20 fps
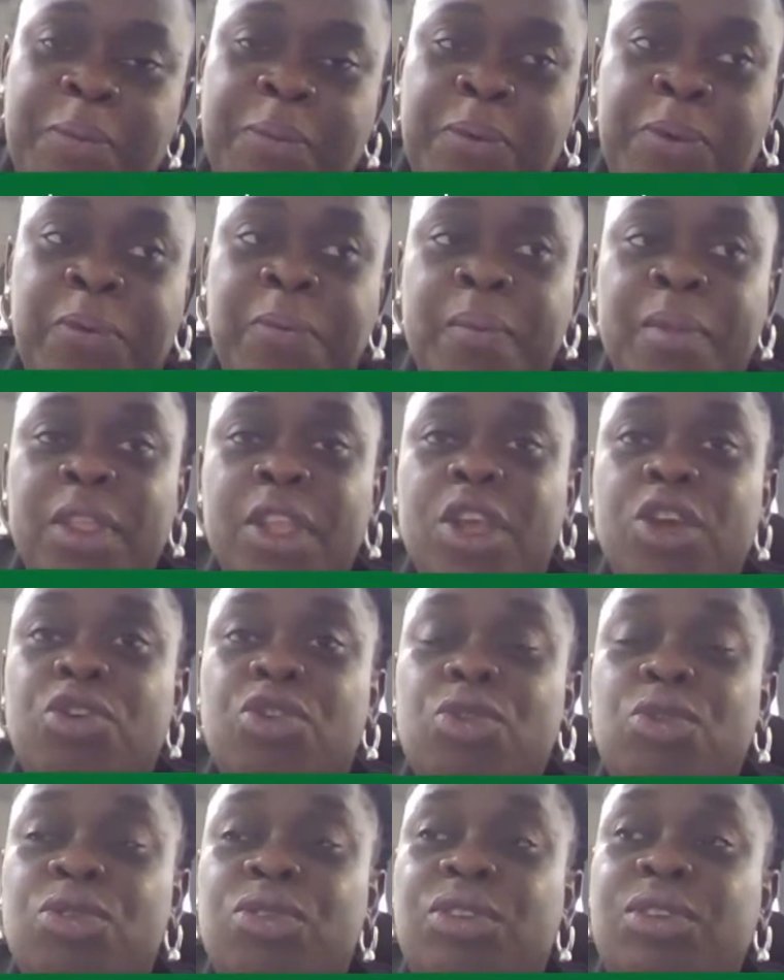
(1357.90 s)
people,
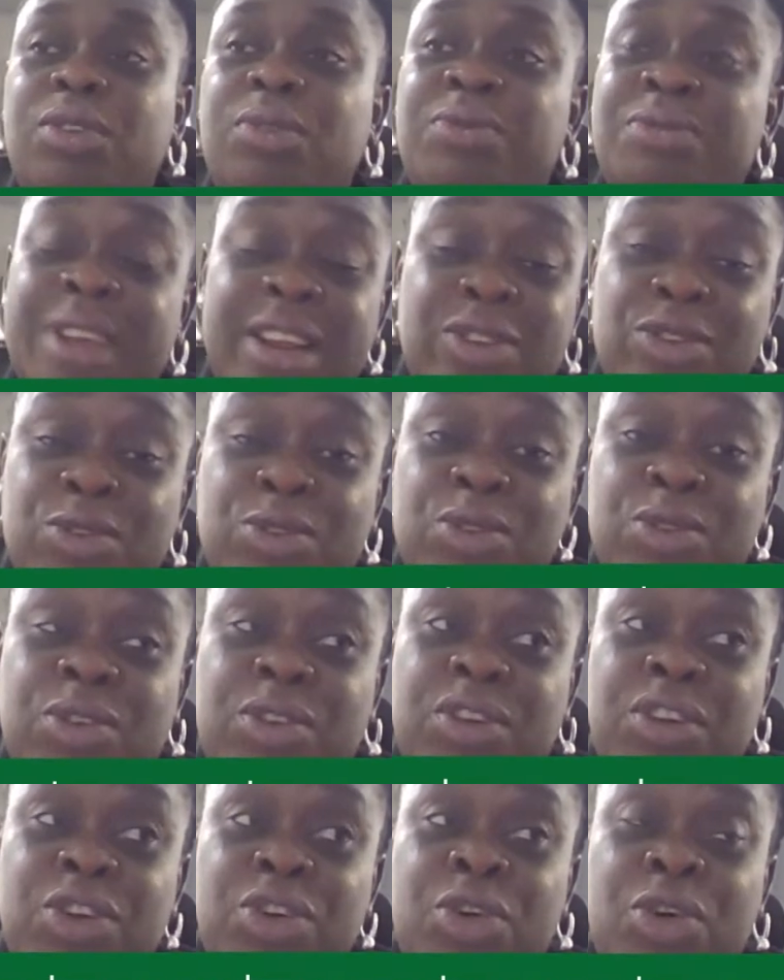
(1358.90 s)
could
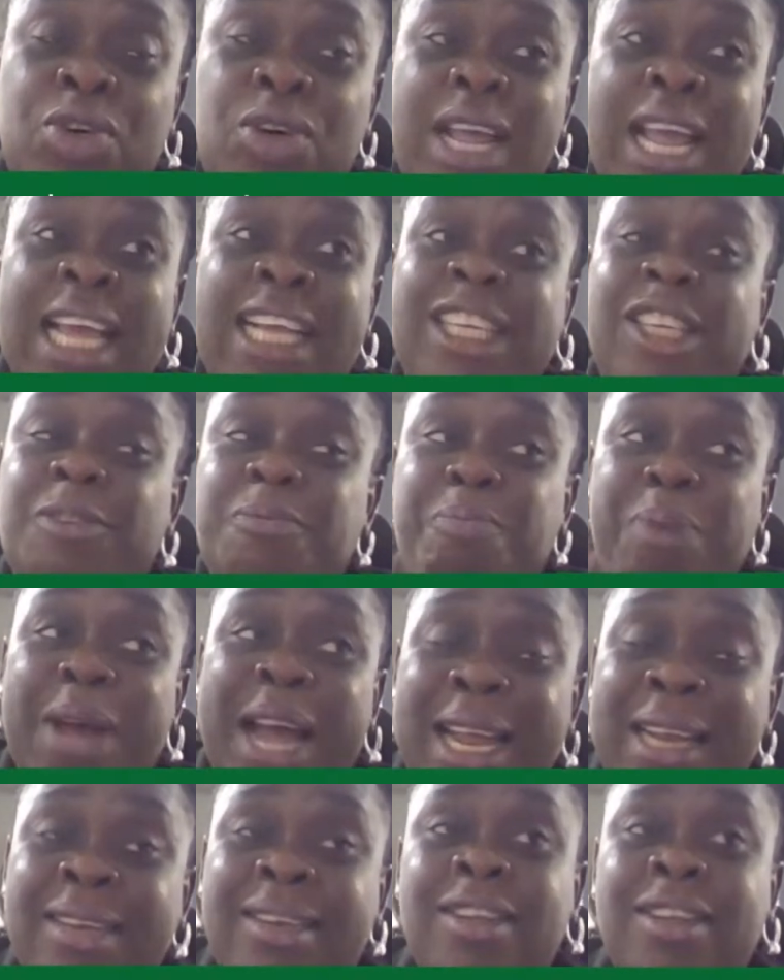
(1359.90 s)

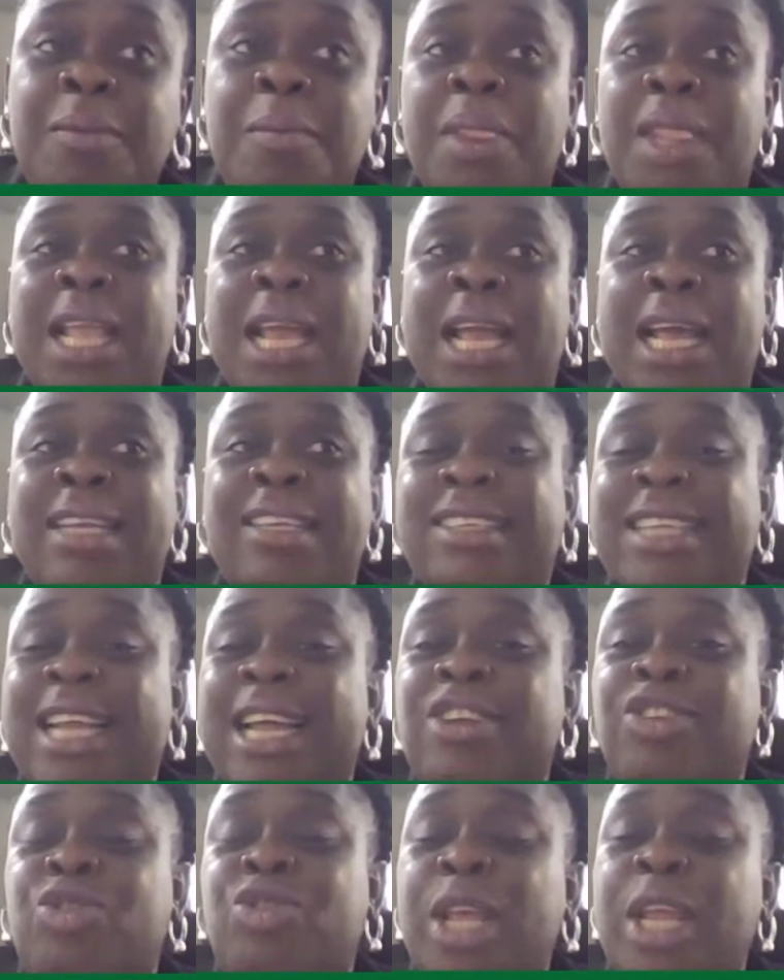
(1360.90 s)
expand and
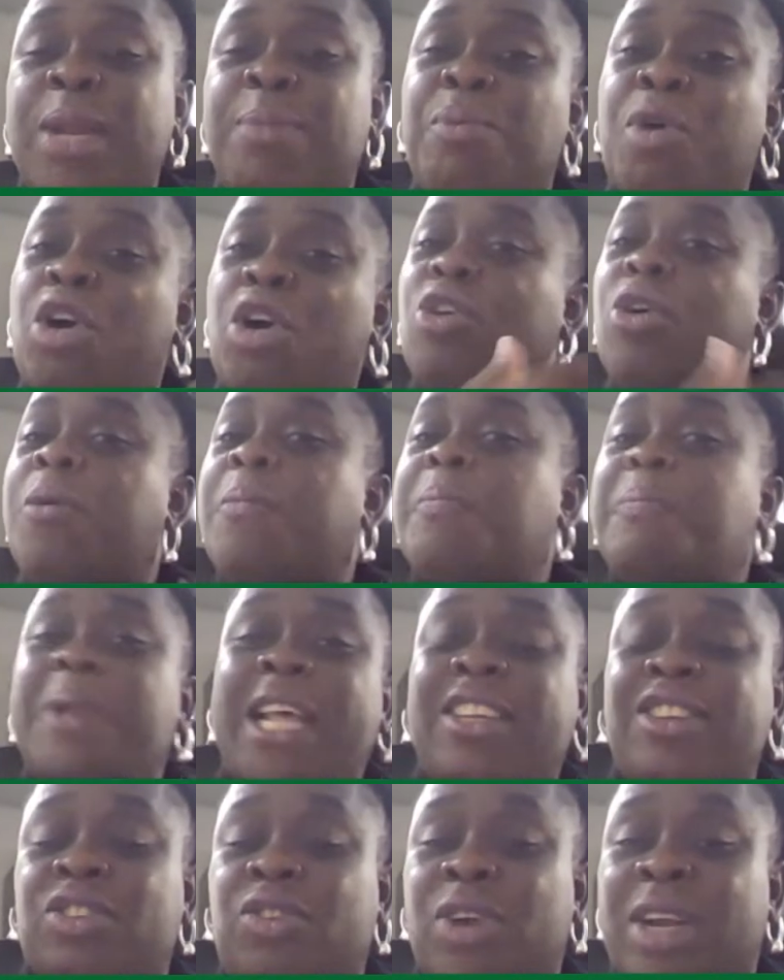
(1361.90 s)
start doing more
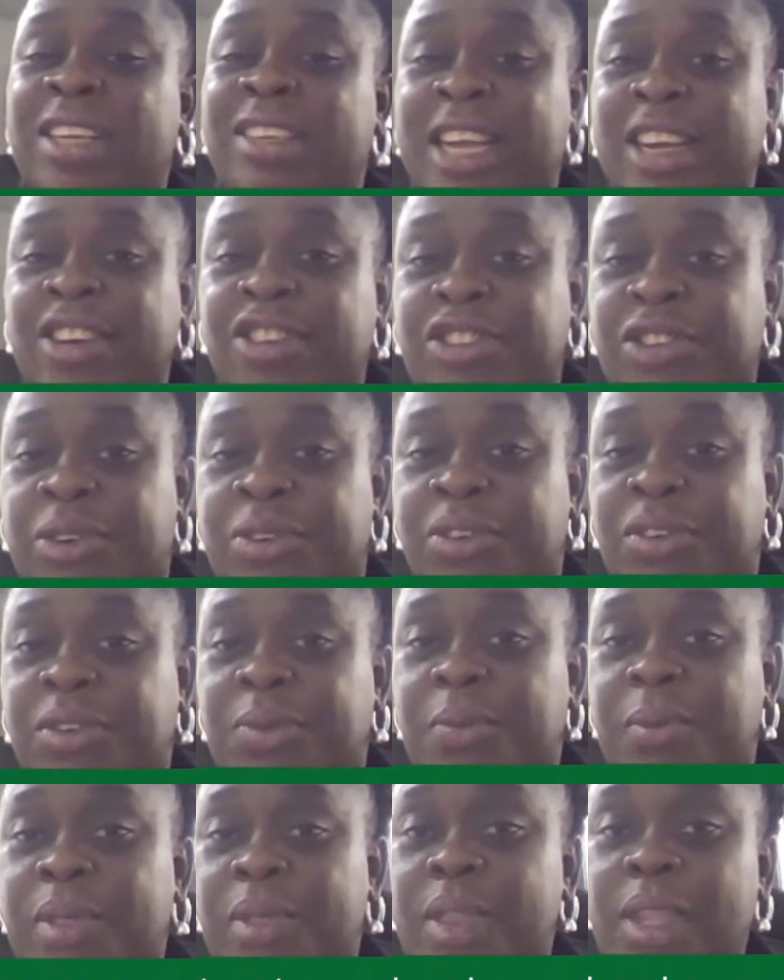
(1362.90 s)
complex transactions.
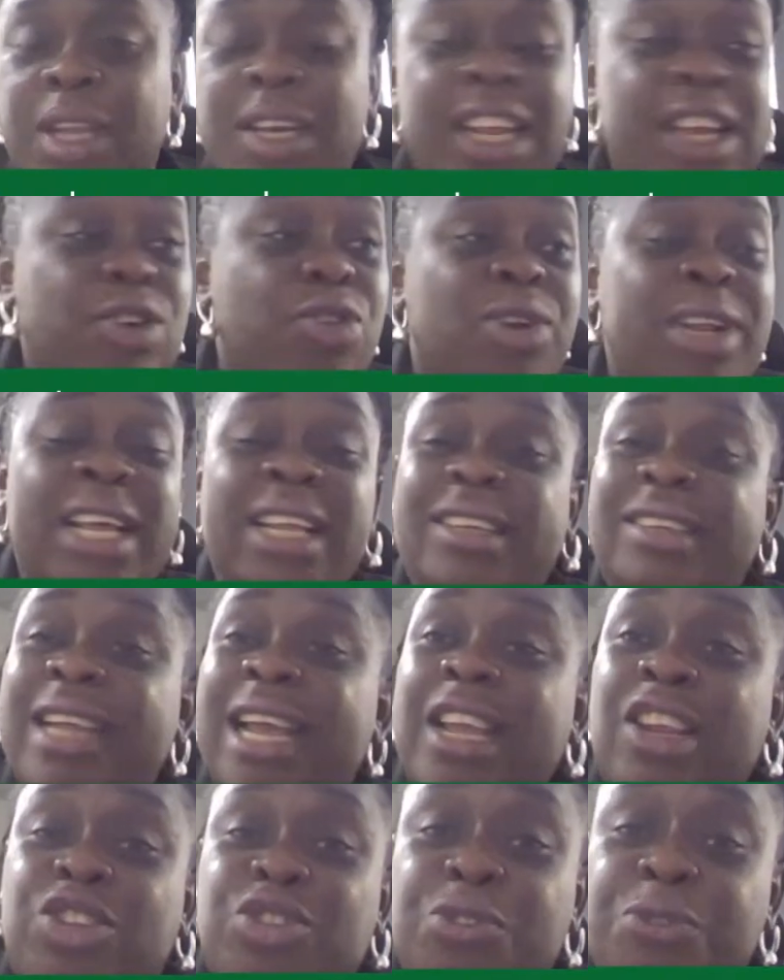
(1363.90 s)
They could enter
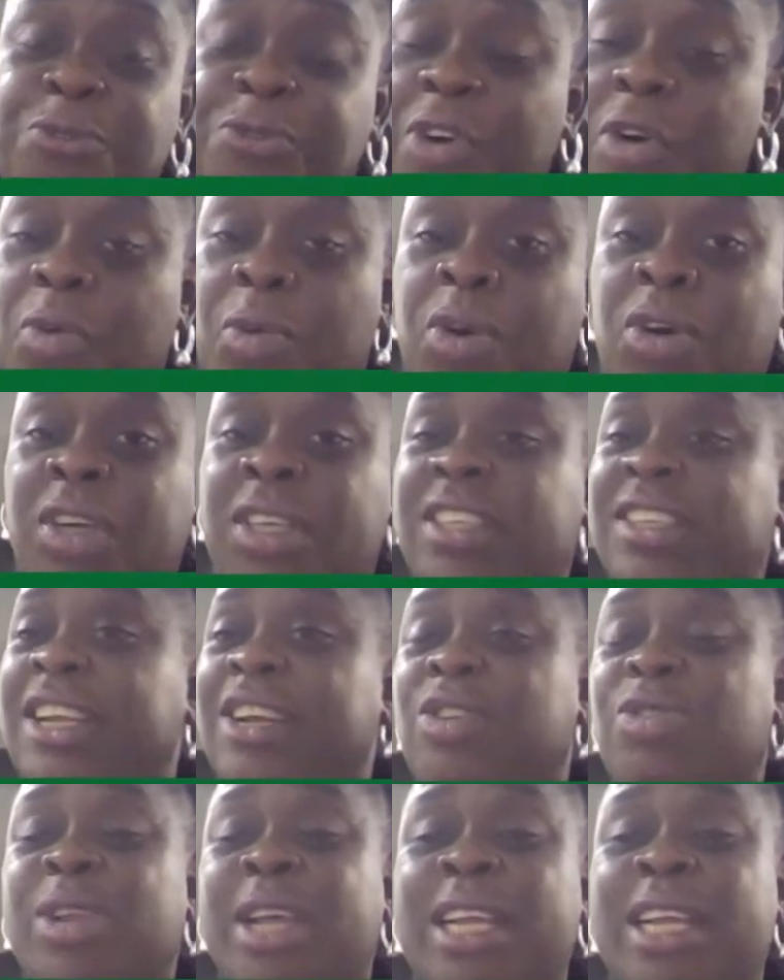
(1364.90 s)
into forwards, they